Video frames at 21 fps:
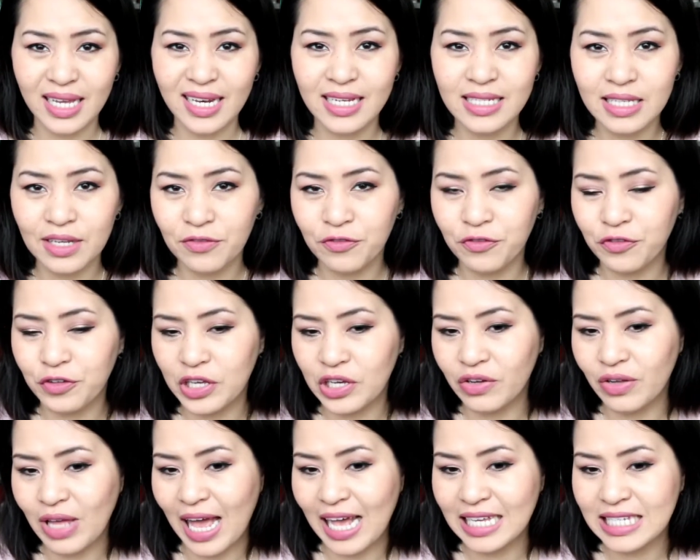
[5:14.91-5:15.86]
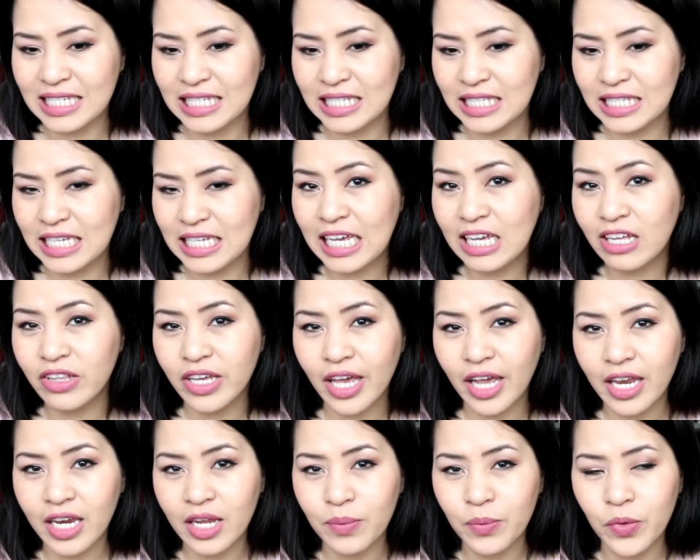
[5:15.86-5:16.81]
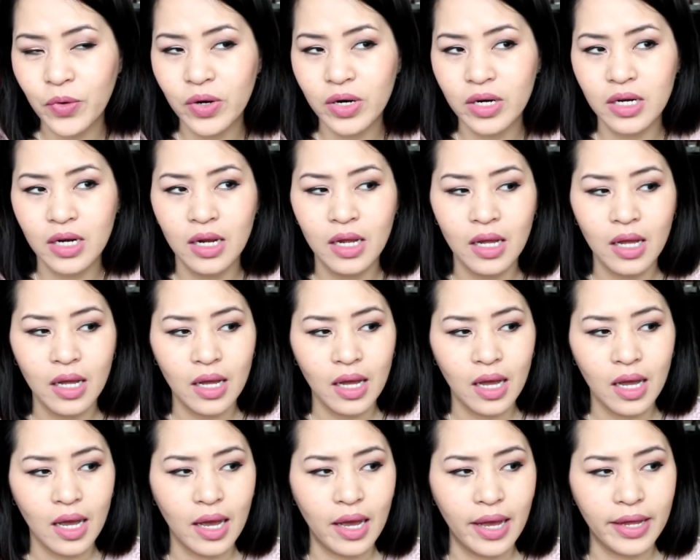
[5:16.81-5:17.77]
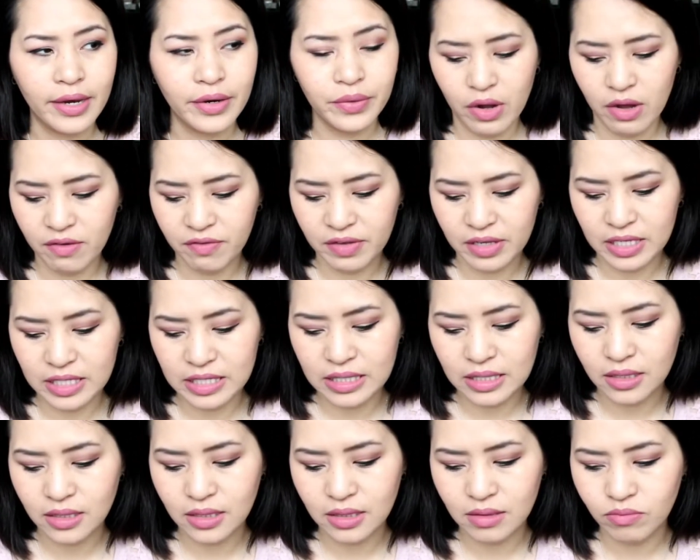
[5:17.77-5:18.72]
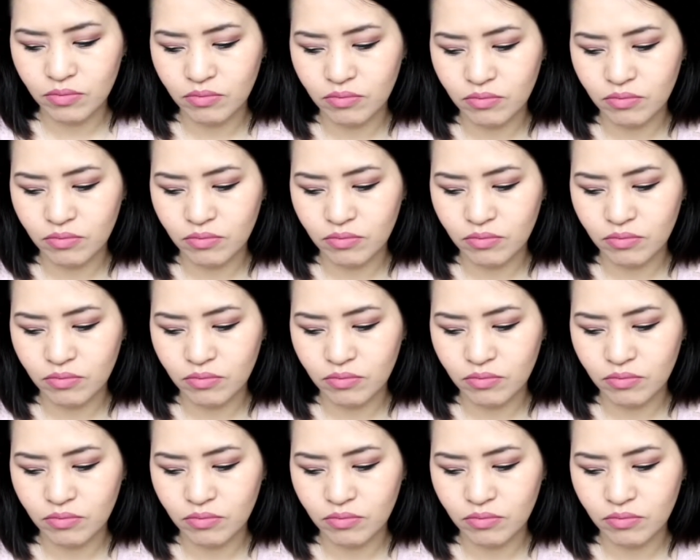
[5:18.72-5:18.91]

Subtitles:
it doesn't feel as tingly anymore. I don't know if it's